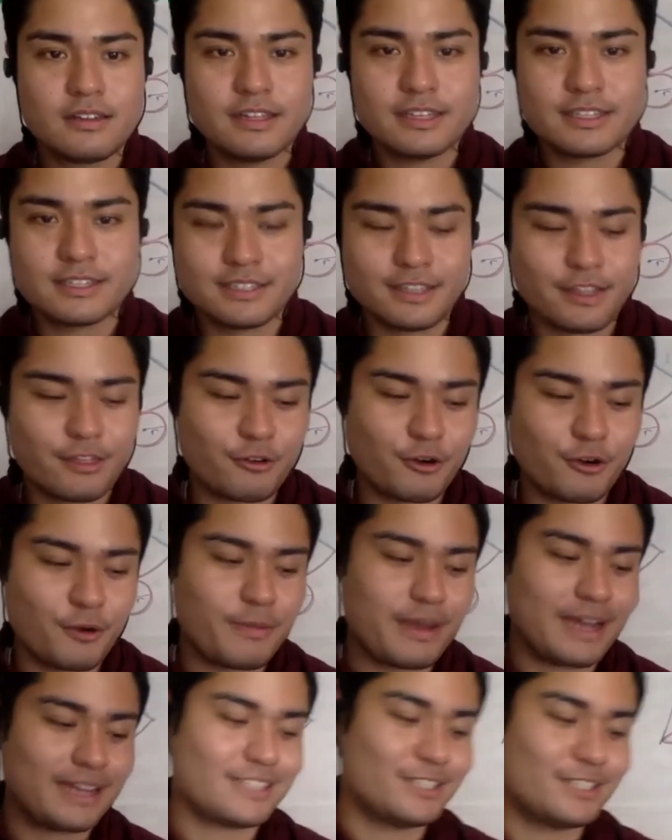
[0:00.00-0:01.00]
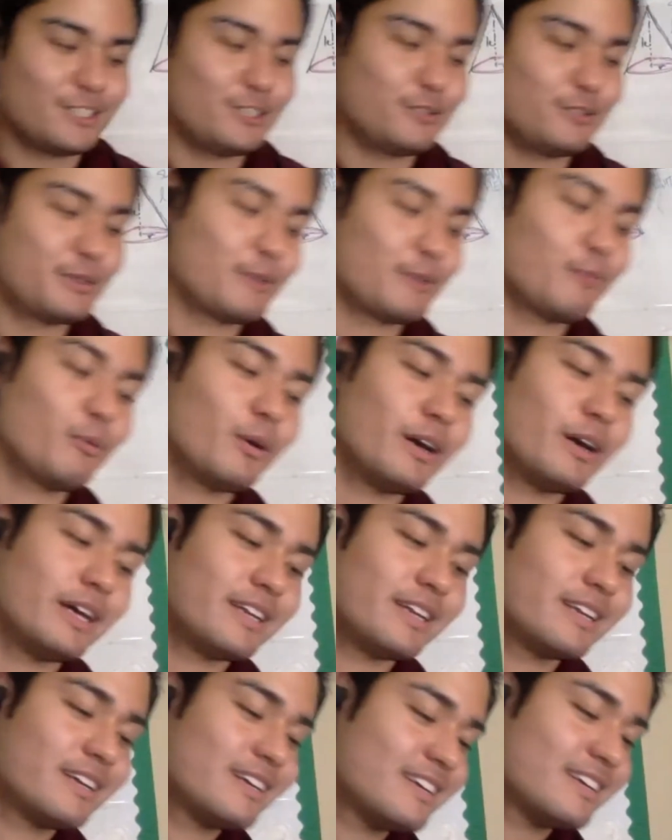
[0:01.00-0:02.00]
This is a throwback to Unit 1.
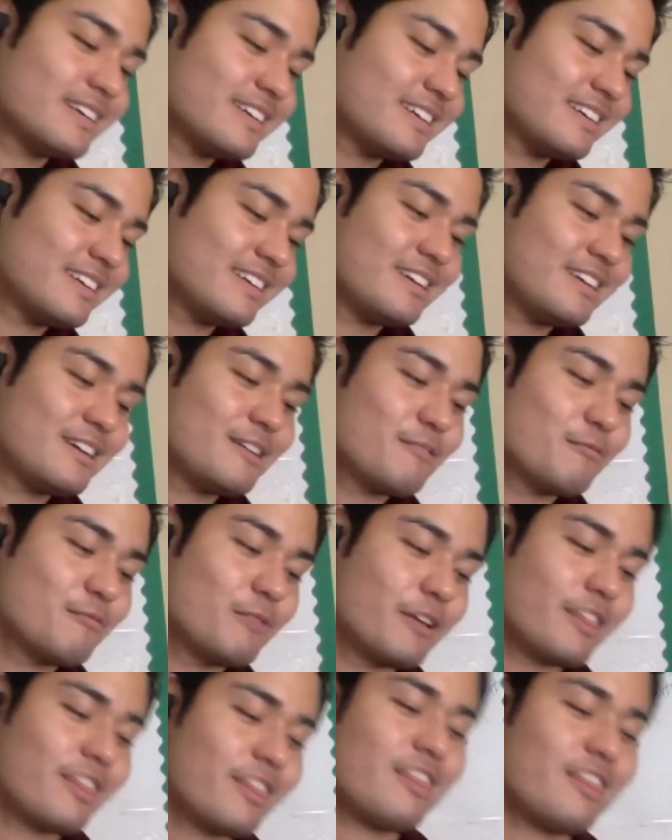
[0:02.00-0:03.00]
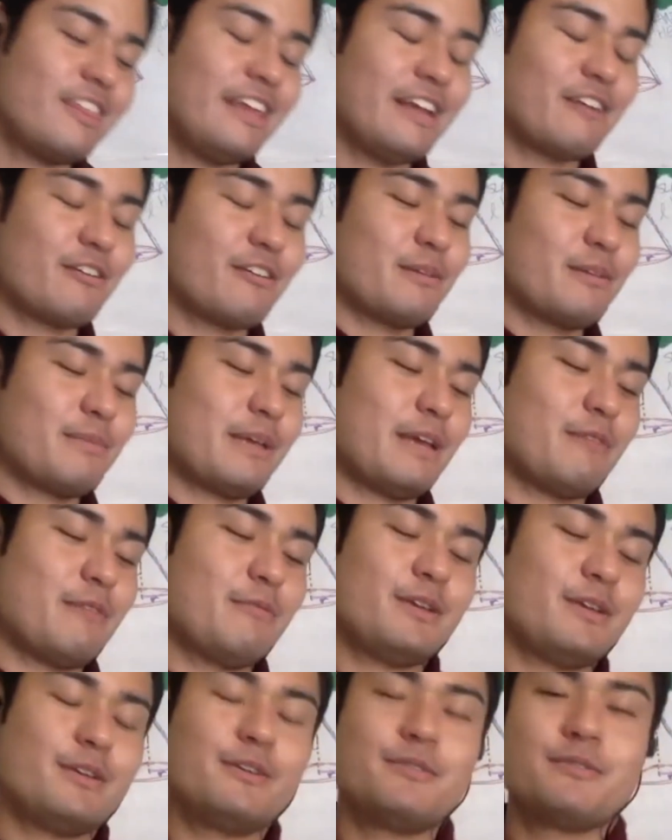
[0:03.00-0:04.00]
What theorem can
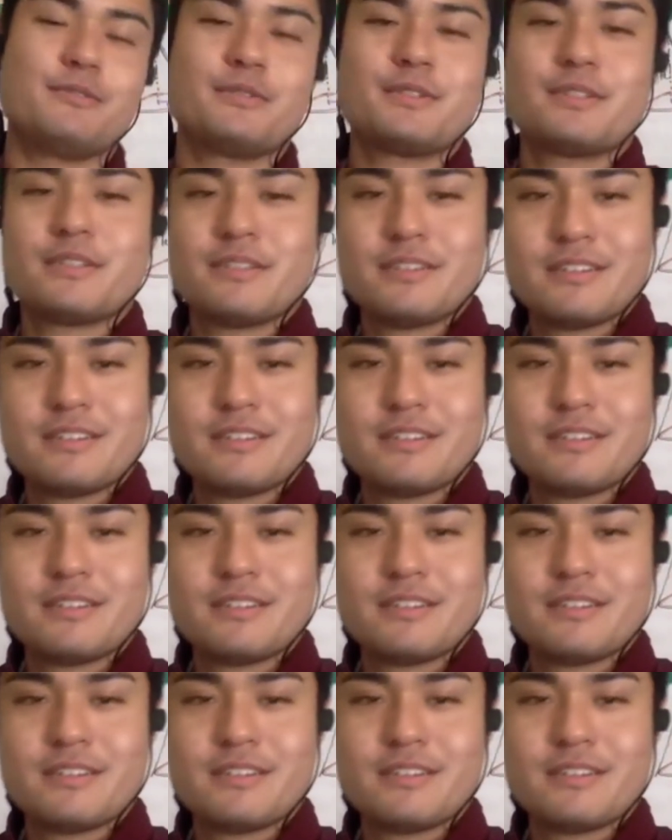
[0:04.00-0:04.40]
we use?